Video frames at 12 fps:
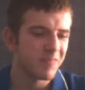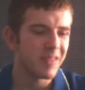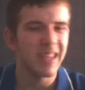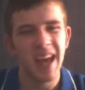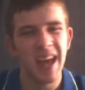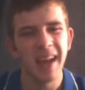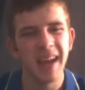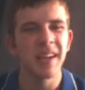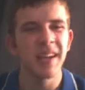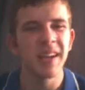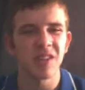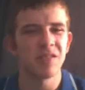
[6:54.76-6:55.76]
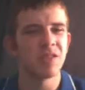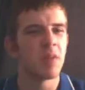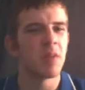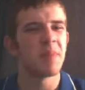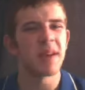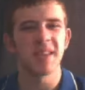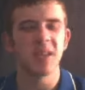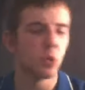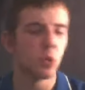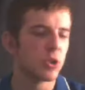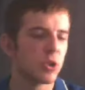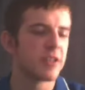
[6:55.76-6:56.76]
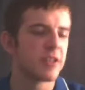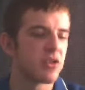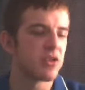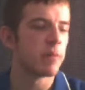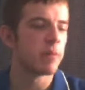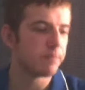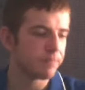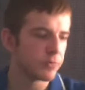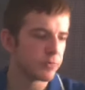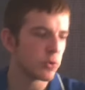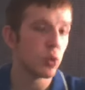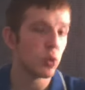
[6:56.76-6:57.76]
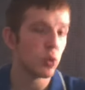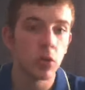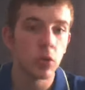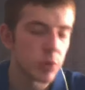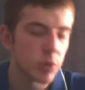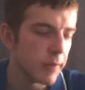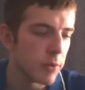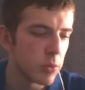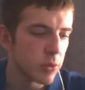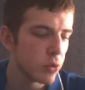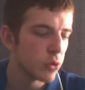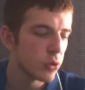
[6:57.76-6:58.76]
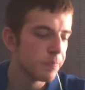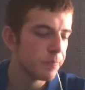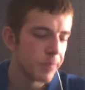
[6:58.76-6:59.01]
Yeah, good against those pesky gaunts, etc. Or gaunts, whatever you want to call them.